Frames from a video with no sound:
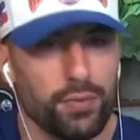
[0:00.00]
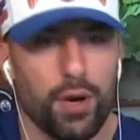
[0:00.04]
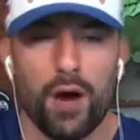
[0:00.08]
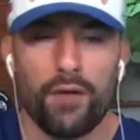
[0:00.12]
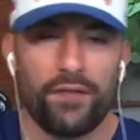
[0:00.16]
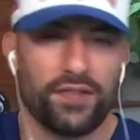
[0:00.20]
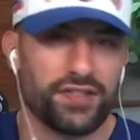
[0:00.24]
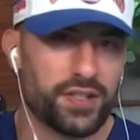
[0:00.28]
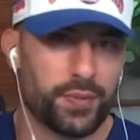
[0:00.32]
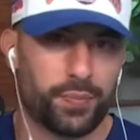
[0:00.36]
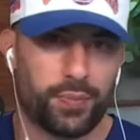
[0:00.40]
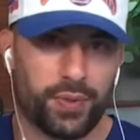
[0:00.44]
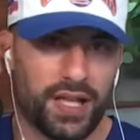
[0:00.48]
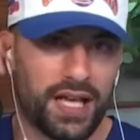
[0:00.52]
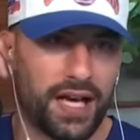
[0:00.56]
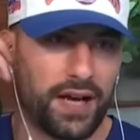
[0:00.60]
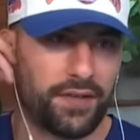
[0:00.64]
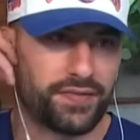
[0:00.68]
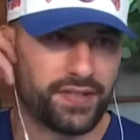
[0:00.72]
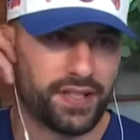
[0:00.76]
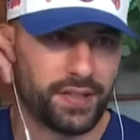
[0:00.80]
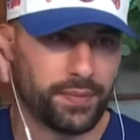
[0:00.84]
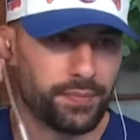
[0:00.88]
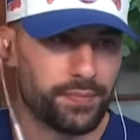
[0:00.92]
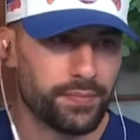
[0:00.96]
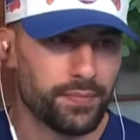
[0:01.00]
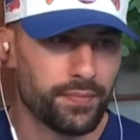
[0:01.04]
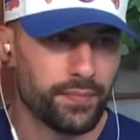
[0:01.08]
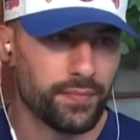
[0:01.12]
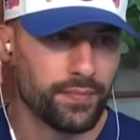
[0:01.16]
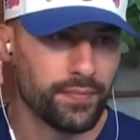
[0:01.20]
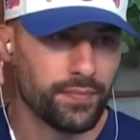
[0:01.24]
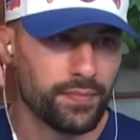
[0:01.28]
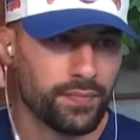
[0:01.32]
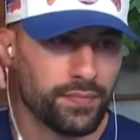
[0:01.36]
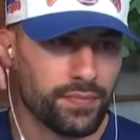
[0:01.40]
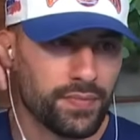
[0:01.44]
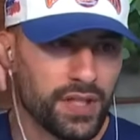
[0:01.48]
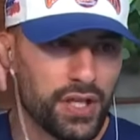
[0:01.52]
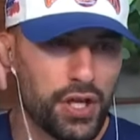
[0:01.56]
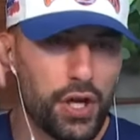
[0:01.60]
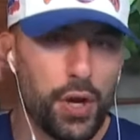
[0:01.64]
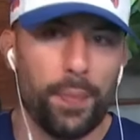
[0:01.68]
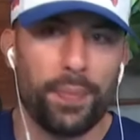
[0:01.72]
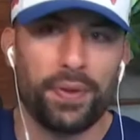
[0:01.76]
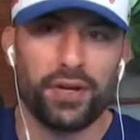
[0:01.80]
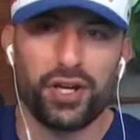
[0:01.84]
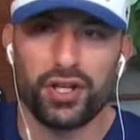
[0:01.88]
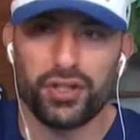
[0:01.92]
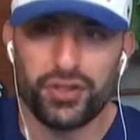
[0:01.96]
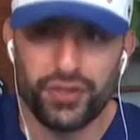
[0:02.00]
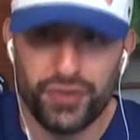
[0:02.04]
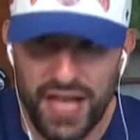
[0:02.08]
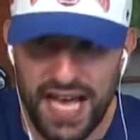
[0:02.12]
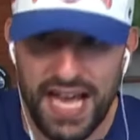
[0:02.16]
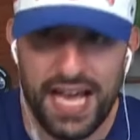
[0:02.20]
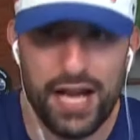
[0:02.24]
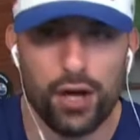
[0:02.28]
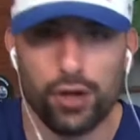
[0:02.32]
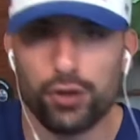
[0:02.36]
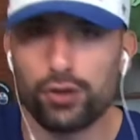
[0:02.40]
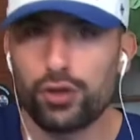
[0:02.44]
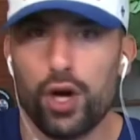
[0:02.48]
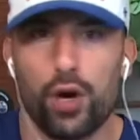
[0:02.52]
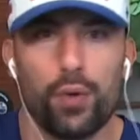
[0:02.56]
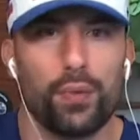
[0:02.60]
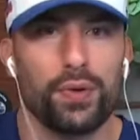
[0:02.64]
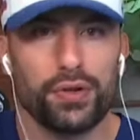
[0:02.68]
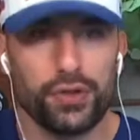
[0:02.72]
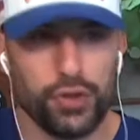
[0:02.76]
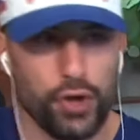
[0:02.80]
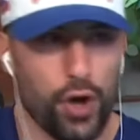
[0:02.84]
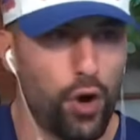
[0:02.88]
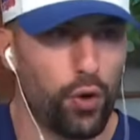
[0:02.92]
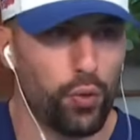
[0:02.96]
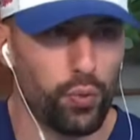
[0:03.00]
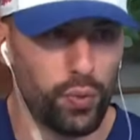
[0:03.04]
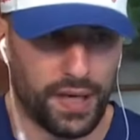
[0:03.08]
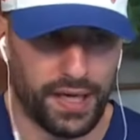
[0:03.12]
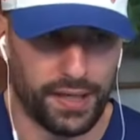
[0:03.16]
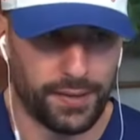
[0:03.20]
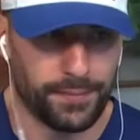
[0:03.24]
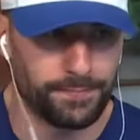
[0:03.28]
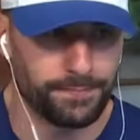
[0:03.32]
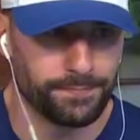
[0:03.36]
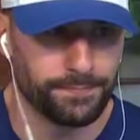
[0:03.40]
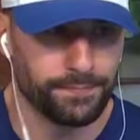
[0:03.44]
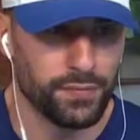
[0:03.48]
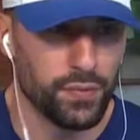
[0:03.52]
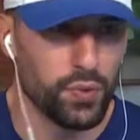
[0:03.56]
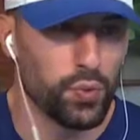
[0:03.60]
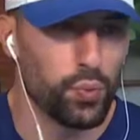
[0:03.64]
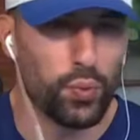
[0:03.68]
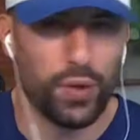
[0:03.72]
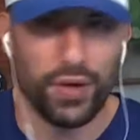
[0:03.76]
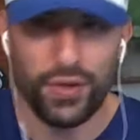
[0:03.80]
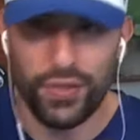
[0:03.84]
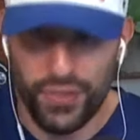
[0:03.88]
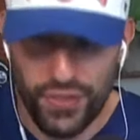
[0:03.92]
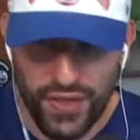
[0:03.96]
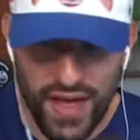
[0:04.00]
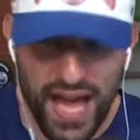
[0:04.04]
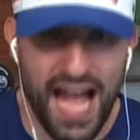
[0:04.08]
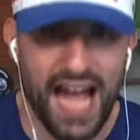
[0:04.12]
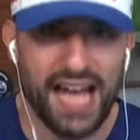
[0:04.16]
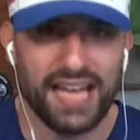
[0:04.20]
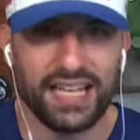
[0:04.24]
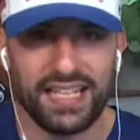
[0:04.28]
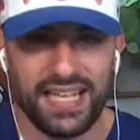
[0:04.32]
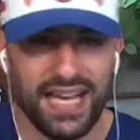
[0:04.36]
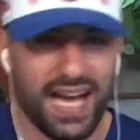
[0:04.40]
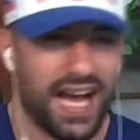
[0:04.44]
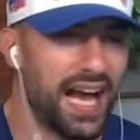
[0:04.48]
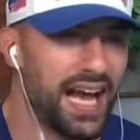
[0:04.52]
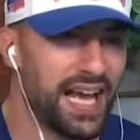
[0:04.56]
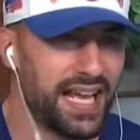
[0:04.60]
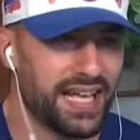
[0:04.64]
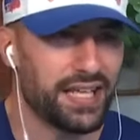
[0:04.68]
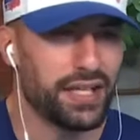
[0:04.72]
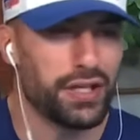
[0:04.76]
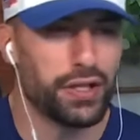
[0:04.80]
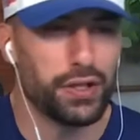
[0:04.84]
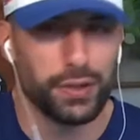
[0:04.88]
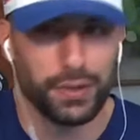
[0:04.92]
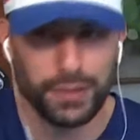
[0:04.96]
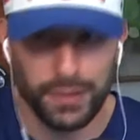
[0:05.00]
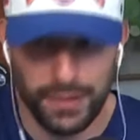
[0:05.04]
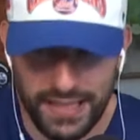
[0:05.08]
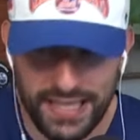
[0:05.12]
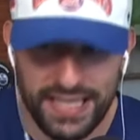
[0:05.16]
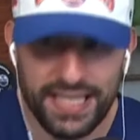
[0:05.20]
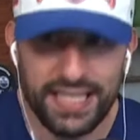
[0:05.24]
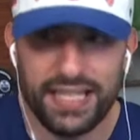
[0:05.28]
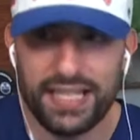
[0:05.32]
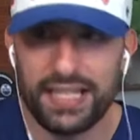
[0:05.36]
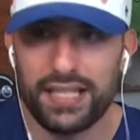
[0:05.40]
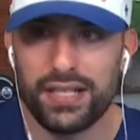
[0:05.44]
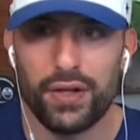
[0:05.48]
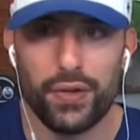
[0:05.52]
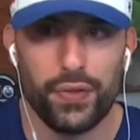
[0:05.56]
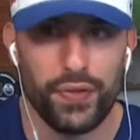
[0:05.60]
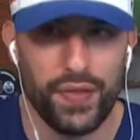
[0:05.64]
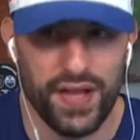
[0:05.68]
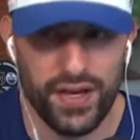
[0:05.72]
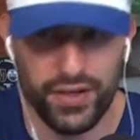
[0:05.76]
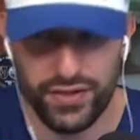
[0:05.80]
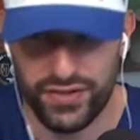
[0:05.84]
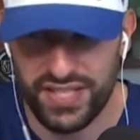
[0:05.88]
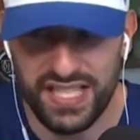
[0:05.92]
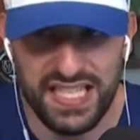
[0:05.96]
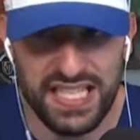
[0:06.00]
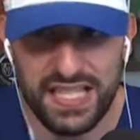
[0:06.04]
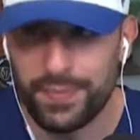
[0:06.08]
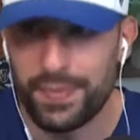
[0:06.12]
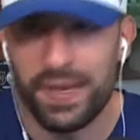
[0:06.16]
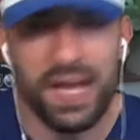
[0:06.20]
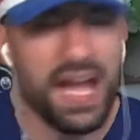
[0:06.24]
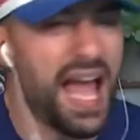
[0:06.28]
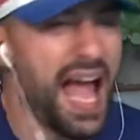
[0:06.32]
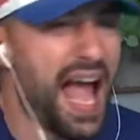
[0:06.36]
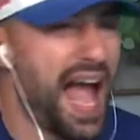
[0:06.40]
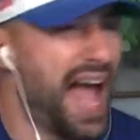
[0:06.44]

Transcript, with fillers: them off as a playoff team. Because they are going nowhere with that guy leading their team.